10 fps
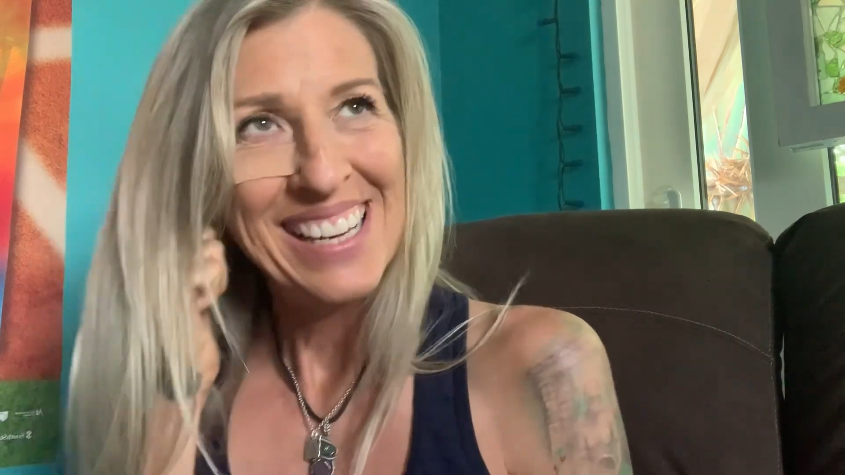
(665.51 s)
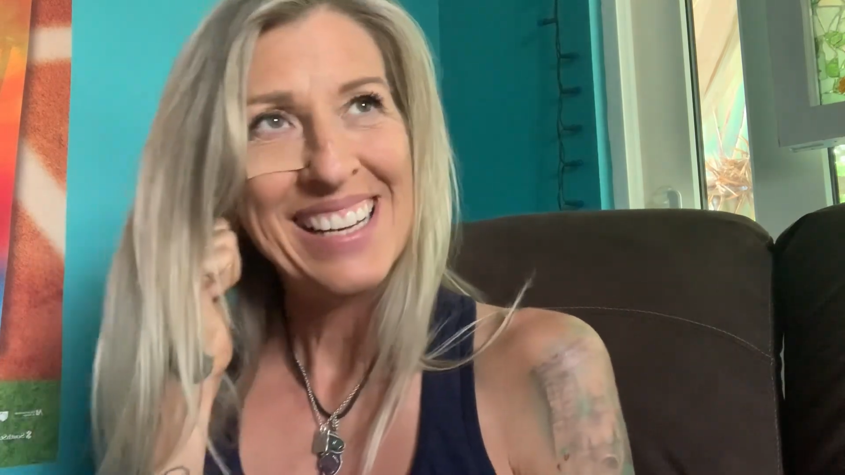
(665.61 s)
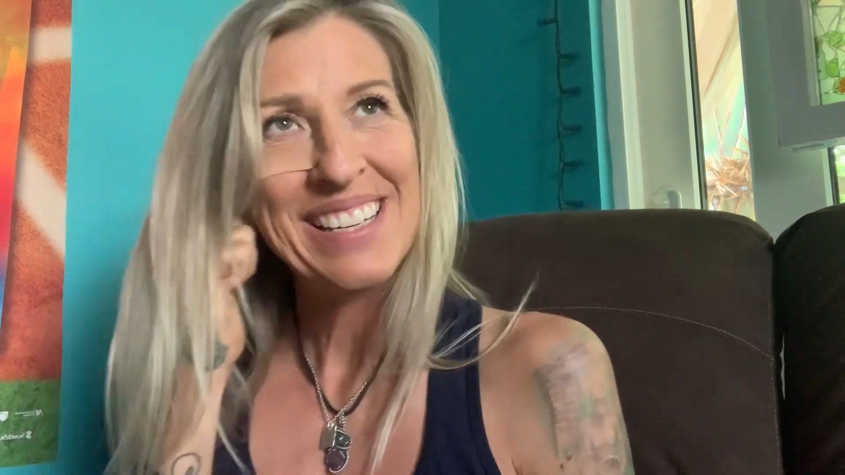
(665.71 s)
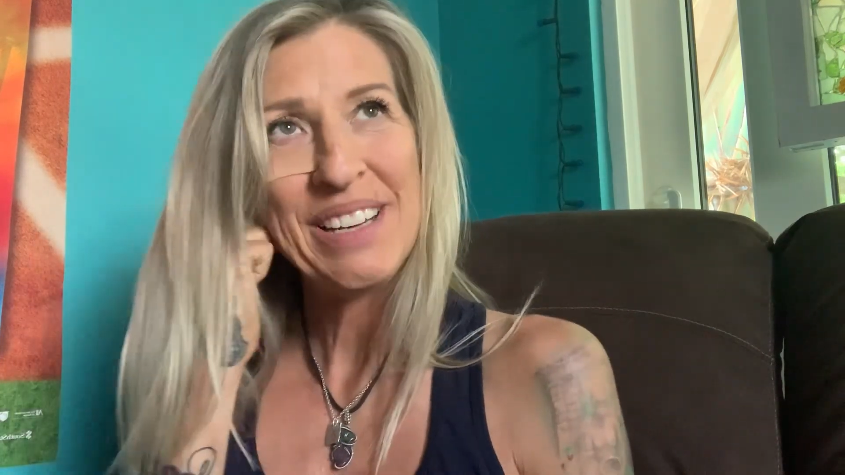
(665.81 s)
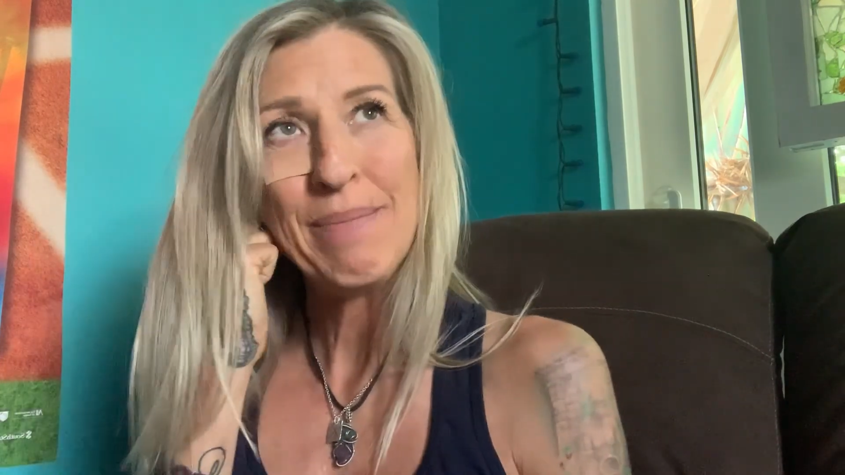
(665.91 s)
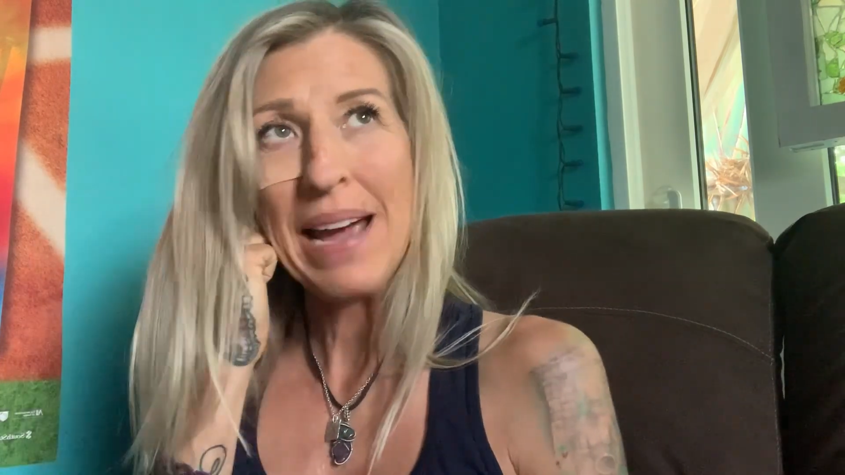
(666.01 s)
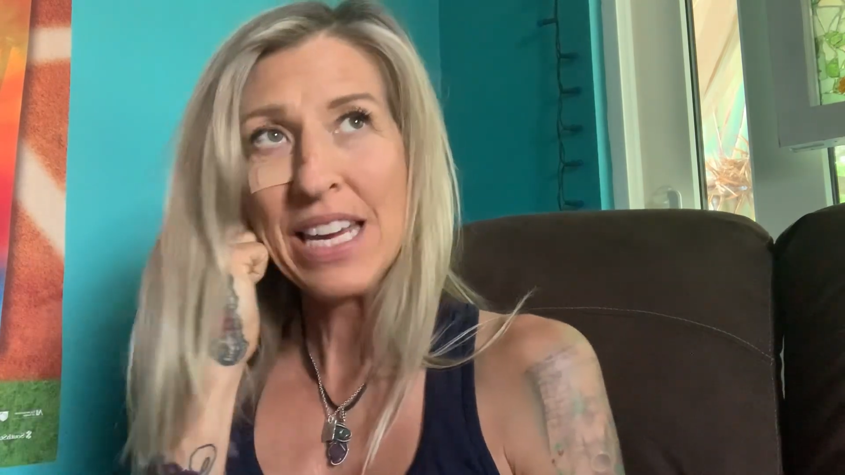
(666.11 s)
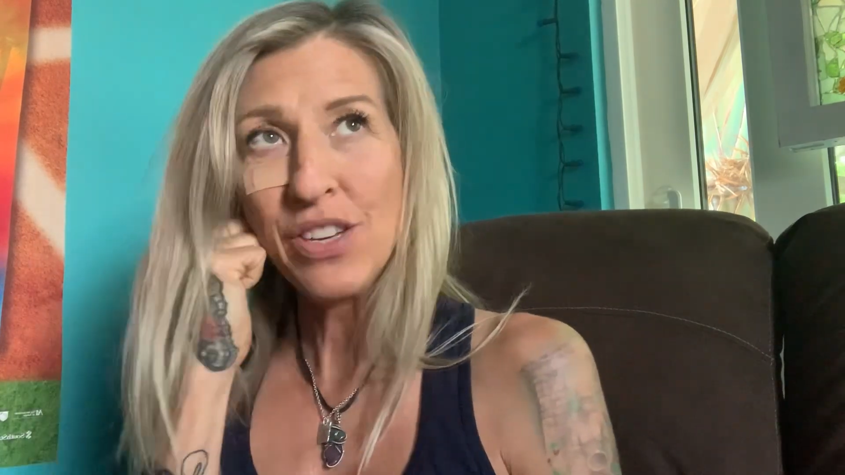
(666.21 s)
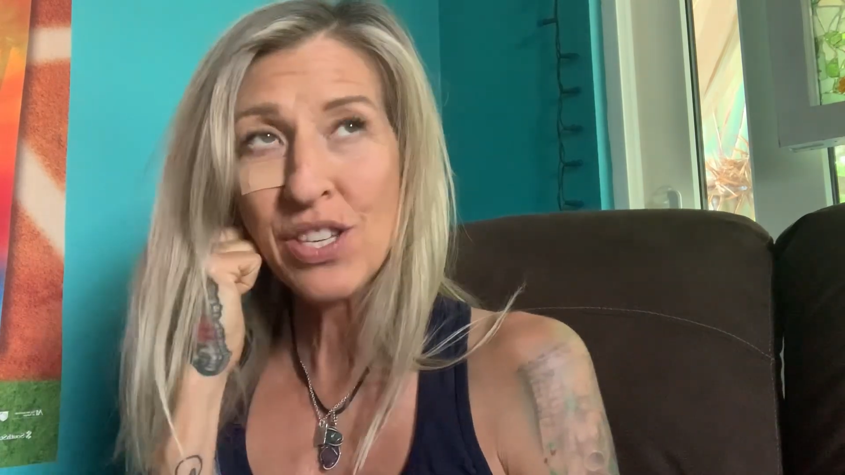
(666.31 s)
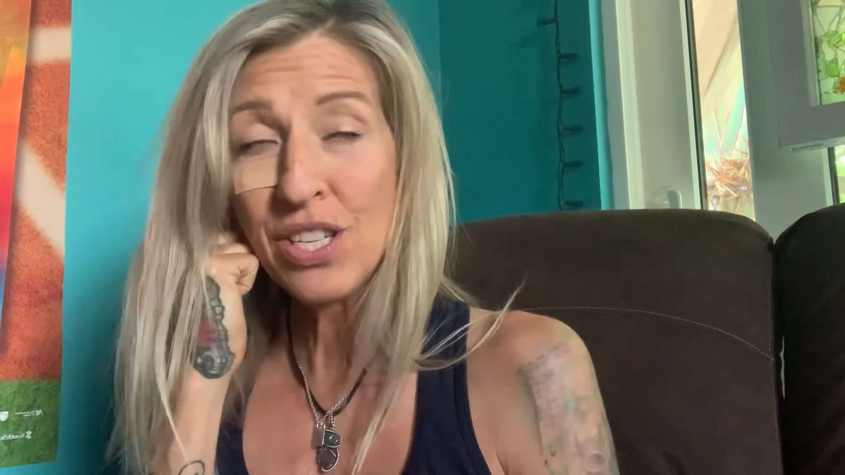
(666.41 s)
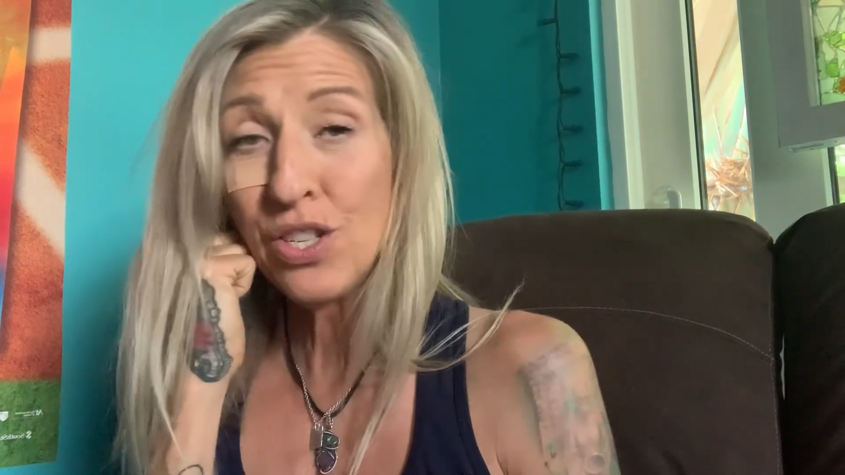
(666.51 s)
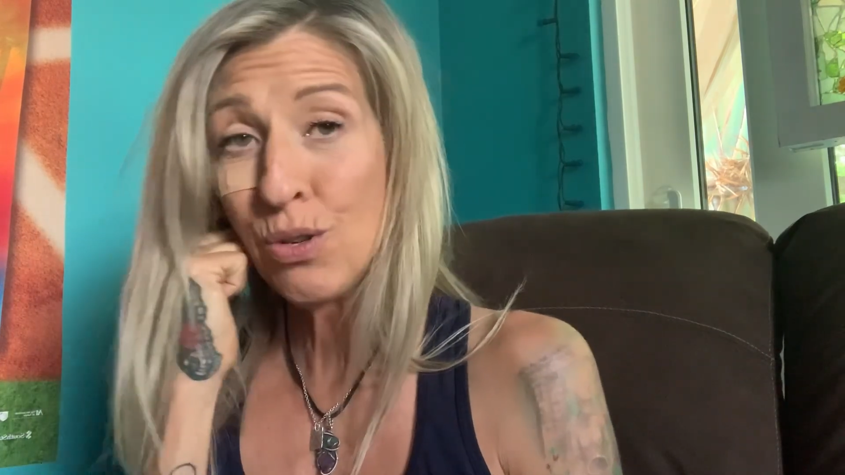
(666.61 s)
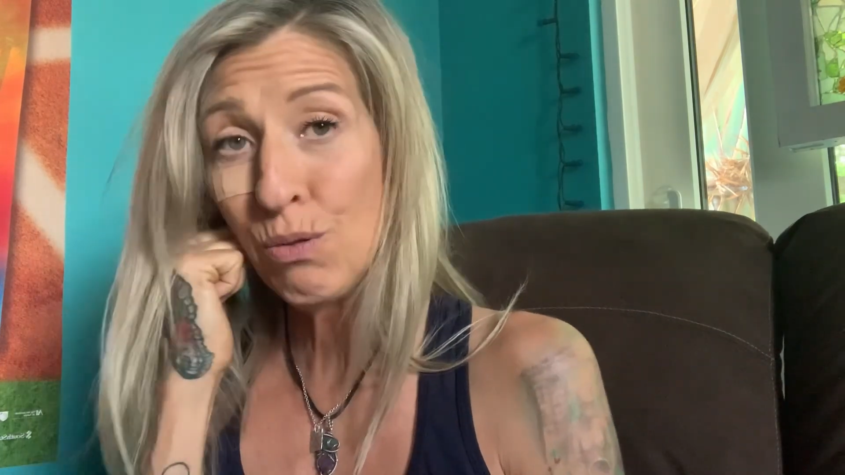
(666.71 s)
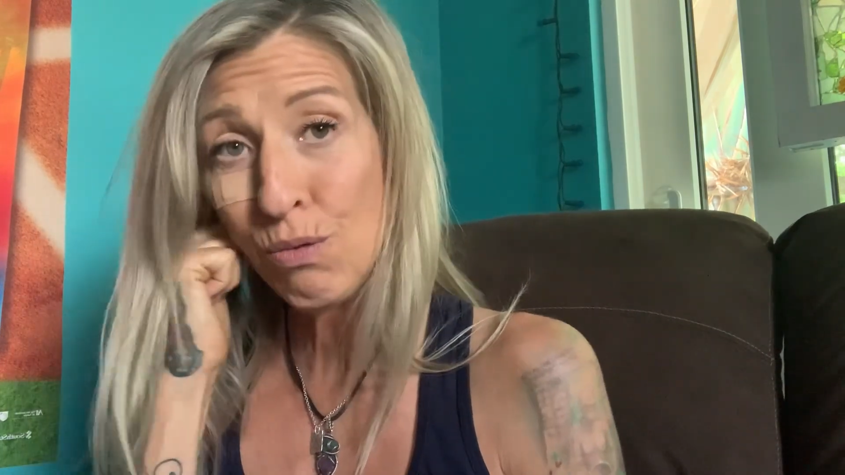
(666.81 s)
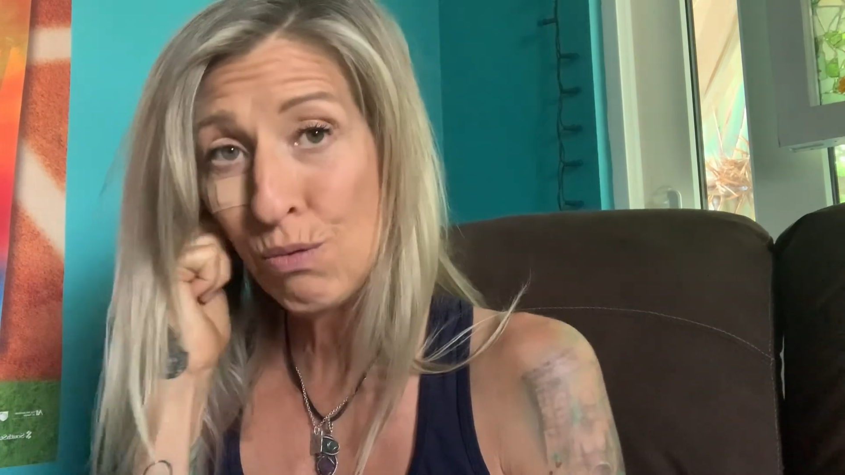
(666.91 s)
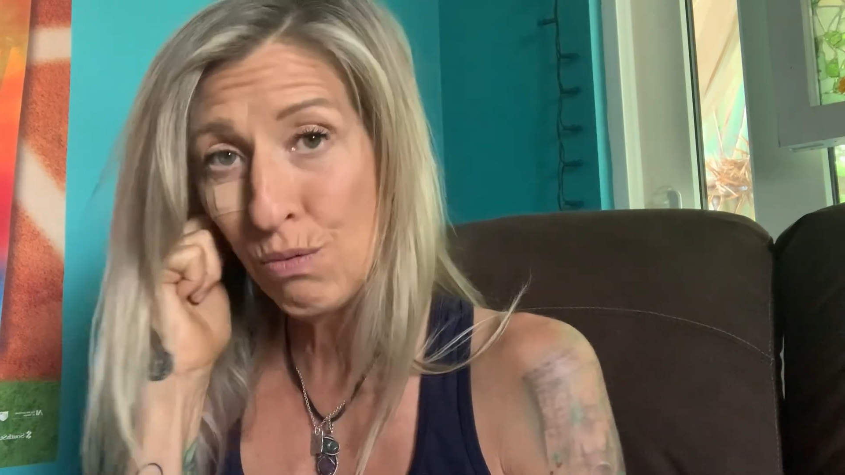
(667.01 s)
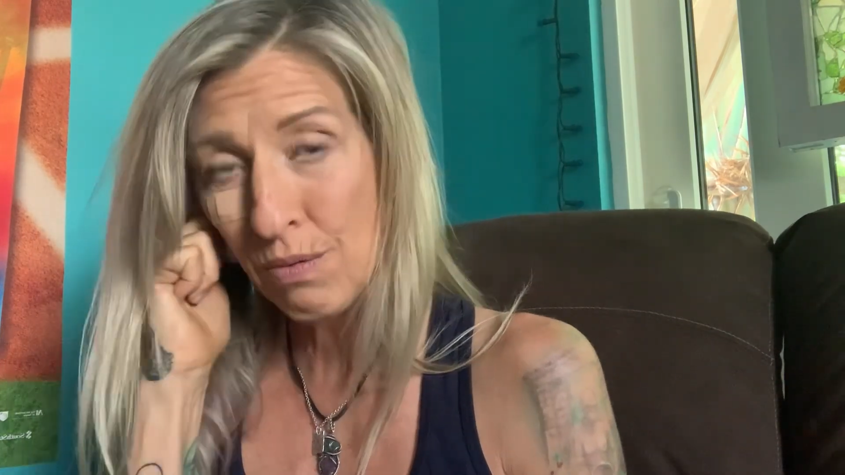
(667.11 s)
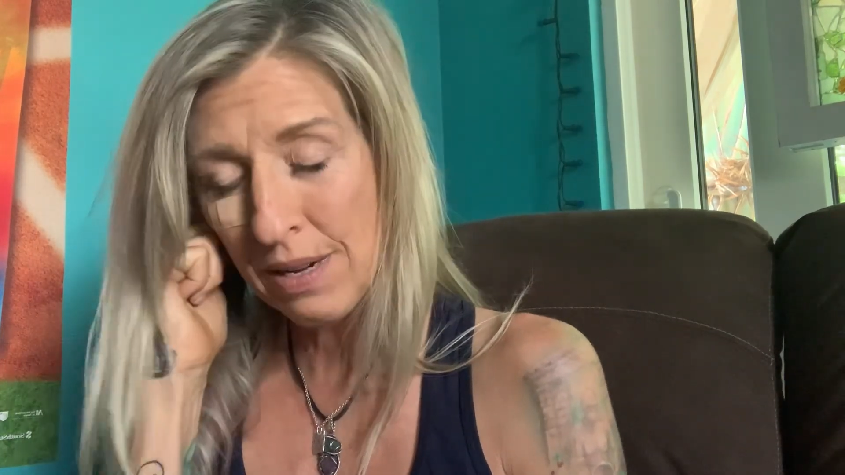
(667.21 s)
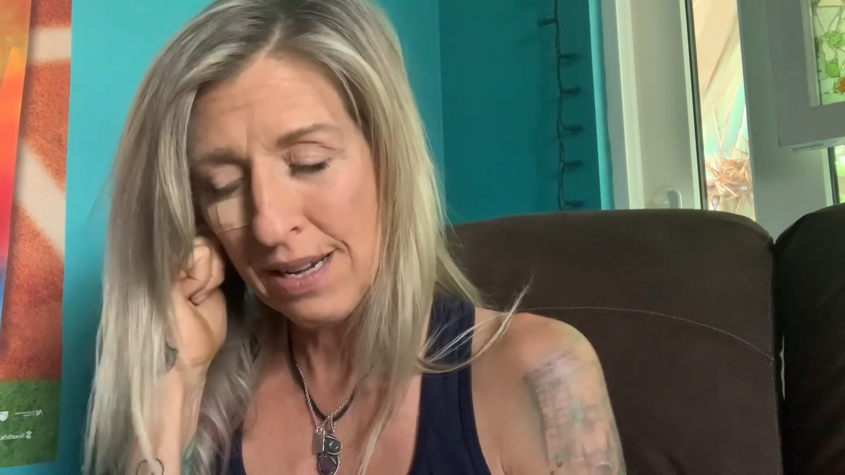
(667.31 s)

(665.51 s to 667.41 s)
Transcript: I used to do,